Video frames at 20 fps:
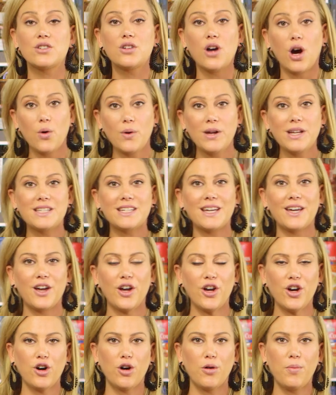going to
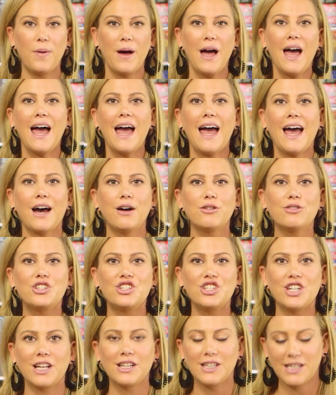help our
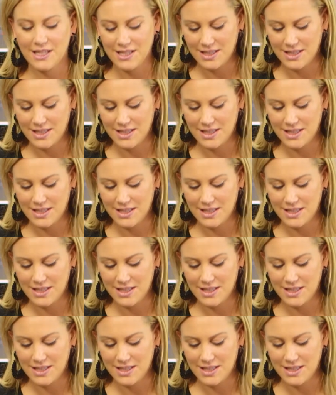jelly